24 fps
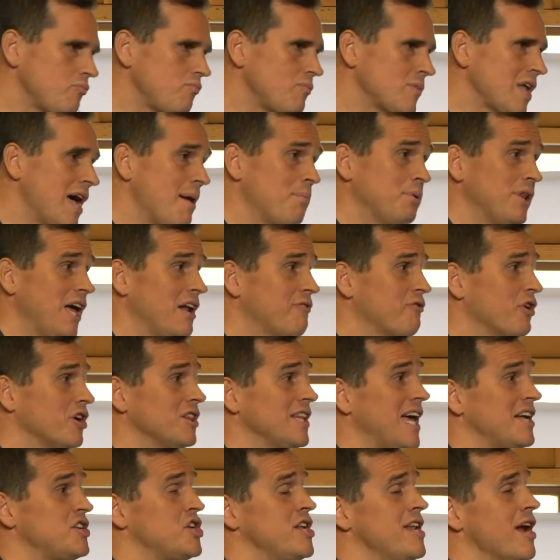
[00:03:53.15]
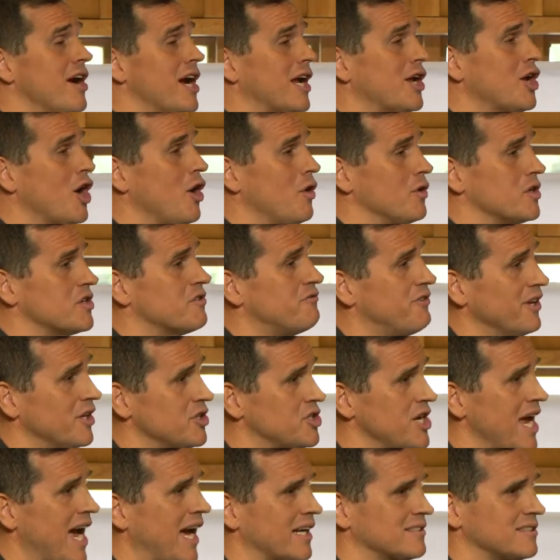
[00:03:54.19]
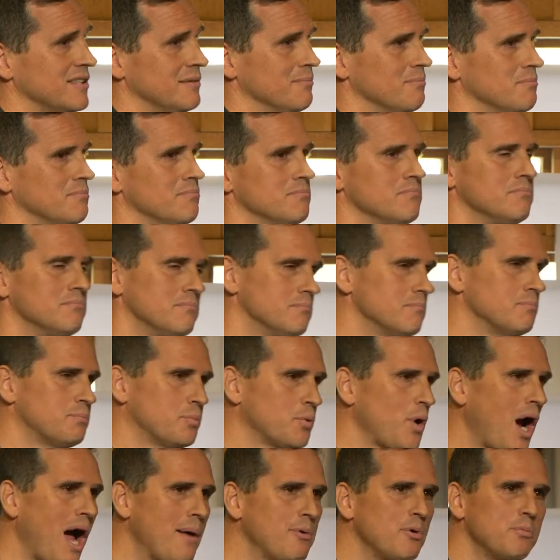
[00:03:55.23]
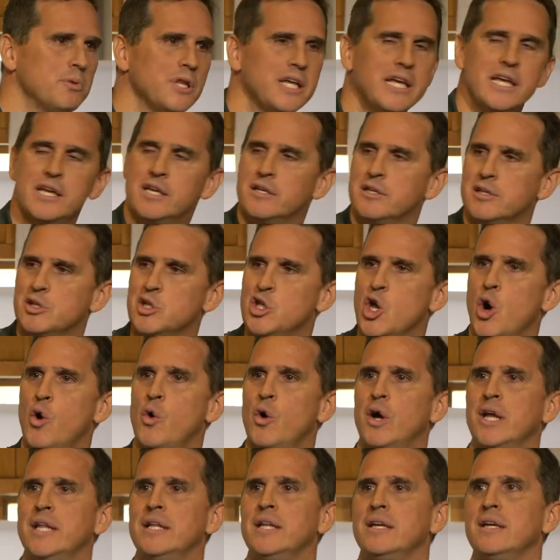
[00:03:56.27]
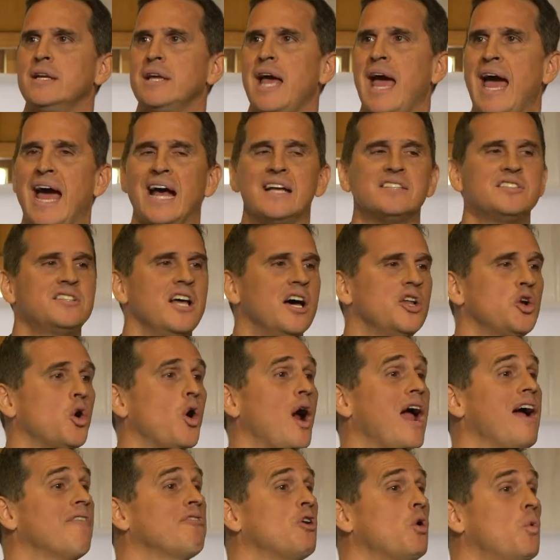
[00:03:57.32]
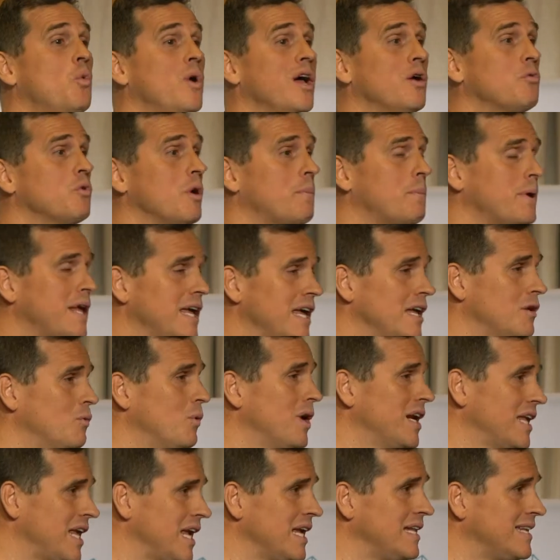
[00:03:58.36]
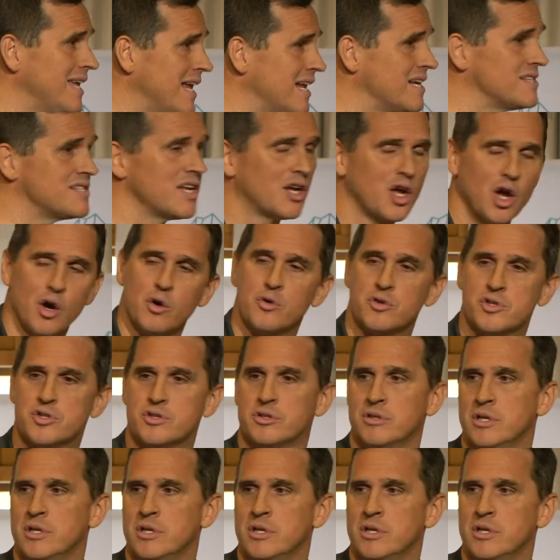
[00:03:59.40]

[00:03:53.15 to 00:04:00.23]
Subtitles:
I played for a legendary coach, Phil Jackson. Probably no one has done or ever will repeat what he did as a coach.